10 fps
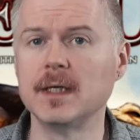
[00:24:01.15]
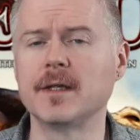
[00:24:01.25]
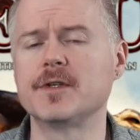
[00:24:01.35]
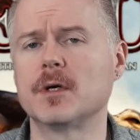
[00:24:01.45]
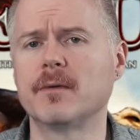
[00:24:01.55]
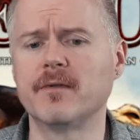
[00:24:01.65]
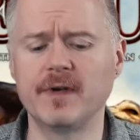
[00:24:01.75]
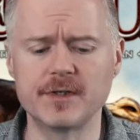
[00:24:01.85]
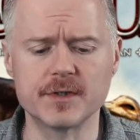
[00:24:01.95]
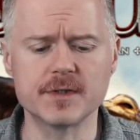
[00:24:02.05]
The Tome of
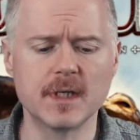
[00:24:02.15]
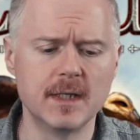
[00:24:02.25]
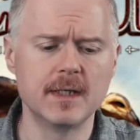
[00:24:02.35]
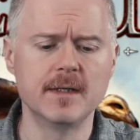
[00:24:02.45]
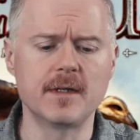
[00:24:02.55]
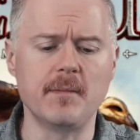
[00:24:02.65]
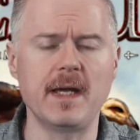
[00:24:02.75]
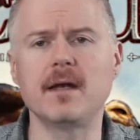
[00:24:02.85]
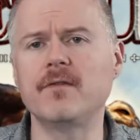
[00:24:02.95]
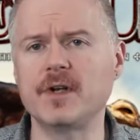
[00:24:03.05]
Adventures, the
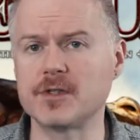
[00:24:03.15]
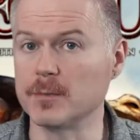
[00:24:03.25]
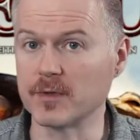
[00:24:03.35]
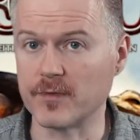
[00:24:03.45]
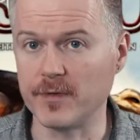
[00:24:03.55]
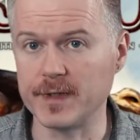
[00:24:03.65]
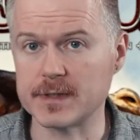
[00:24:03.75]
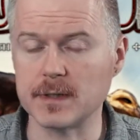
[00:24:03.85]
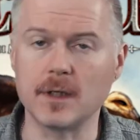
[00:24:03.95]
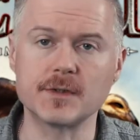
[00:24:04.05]
main adventure book for
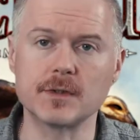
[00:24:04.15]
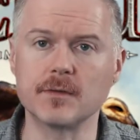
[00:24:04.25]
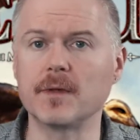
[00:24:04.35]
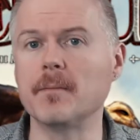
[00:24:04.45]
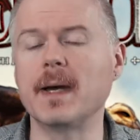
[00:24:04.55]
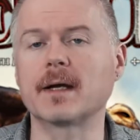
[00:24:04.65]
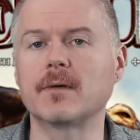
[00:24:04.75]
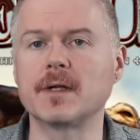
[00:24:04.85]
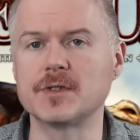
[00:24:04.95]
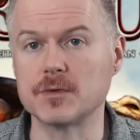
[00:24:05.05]
this, and also the
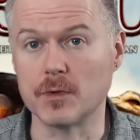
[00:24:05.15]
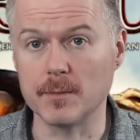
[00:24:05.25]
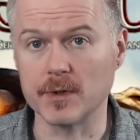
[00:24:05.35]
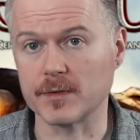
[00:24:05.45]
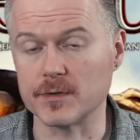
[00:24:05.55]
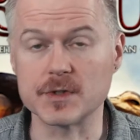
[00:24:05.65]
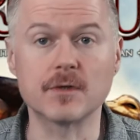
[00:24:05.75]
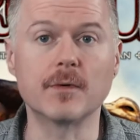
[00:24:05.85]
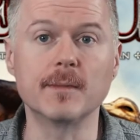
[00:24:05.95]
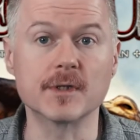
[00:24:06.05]
background story book. Those are the
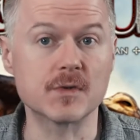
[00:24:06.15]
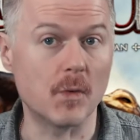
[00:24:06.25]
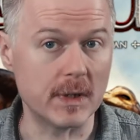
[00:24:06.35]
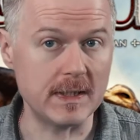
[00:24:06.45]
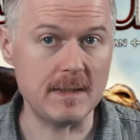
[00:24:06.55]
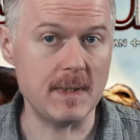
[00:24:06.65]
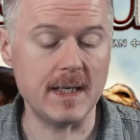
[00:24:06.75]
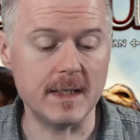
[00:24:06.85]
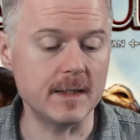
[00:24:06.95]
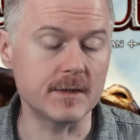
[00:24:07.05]
three books we want to keep
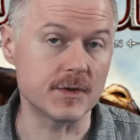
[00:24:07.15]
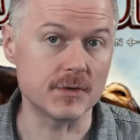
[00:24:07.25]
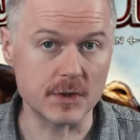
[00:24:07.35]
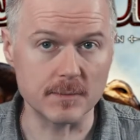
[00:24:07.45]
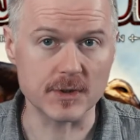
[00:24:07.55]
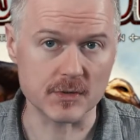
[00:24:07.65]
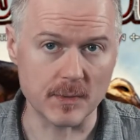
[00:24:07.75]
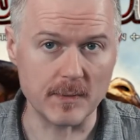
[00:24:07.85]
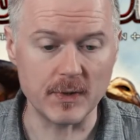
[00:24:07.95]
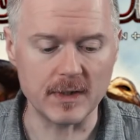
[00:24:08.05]
handy because those are the books we'll
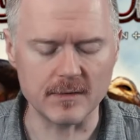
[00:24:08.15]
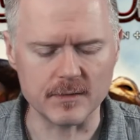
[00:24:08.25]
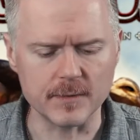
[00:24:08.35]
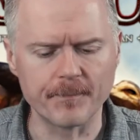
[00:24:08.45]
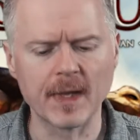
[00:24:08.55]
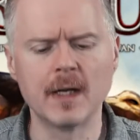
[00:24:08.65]
be reading through.